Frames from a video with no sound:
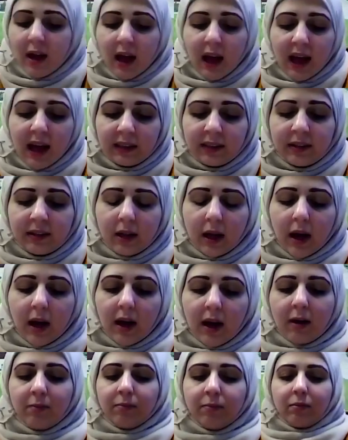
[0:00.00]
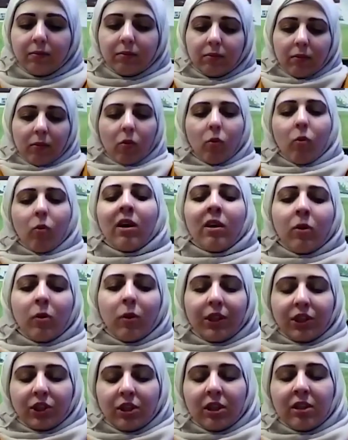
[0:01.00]
and one
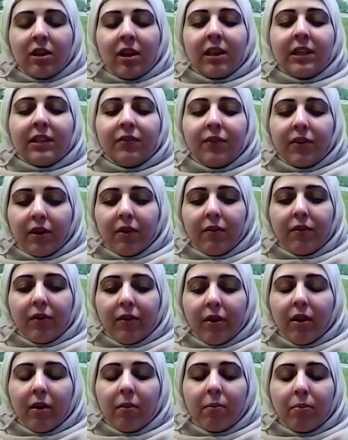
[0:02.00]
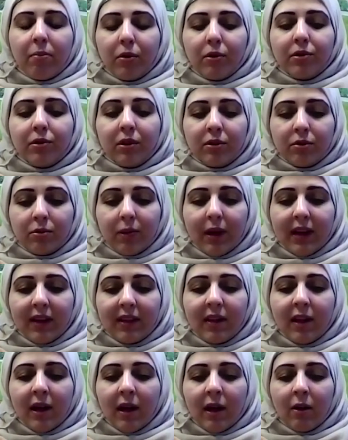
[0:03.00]
question that is very, very important right
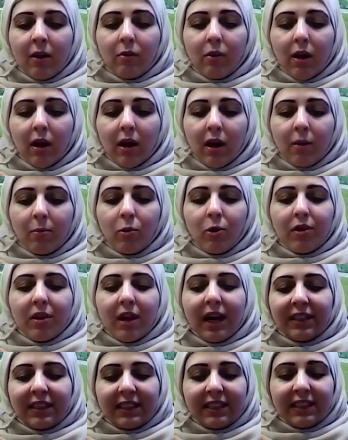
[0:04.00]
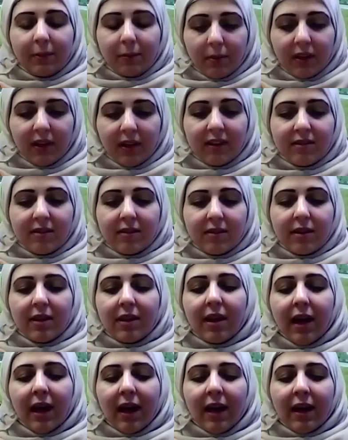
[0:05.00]
now with
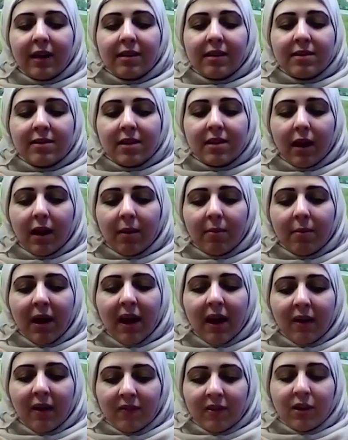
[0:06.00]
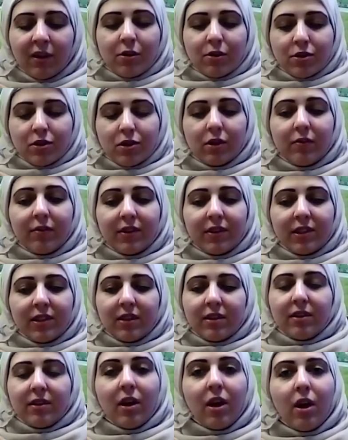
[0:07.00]
accessibility and having your
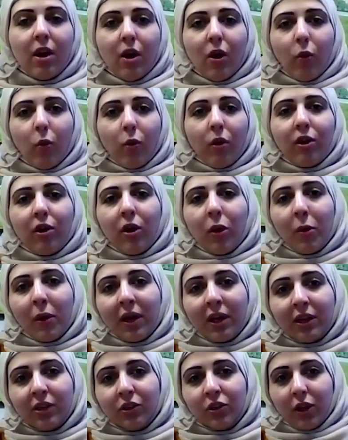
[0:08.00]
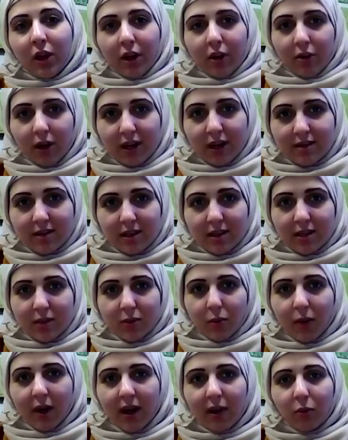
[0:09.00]
services, we're going into a crisis,
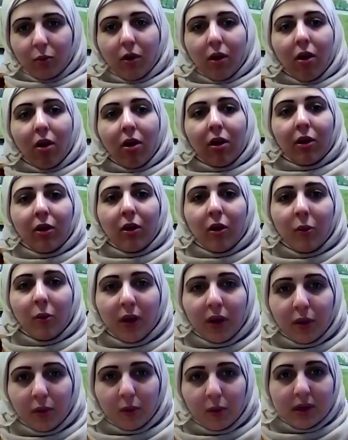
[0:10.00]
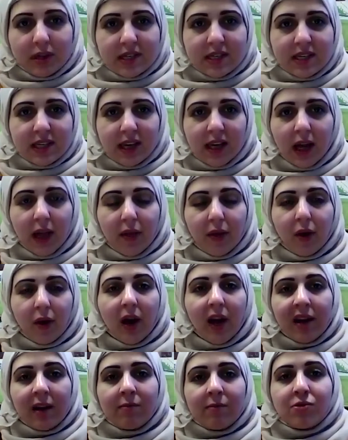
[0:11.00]
right? We're all going through this together,
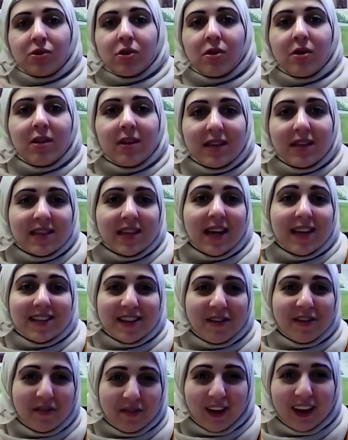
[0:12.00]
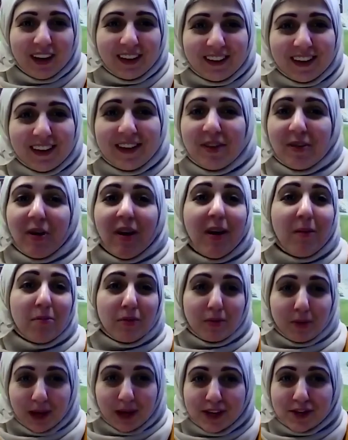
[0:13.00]
and I'm sure this has affected your
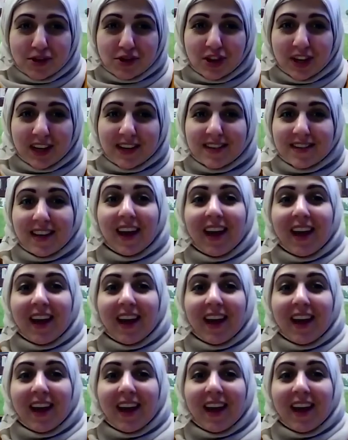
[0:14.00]
operations,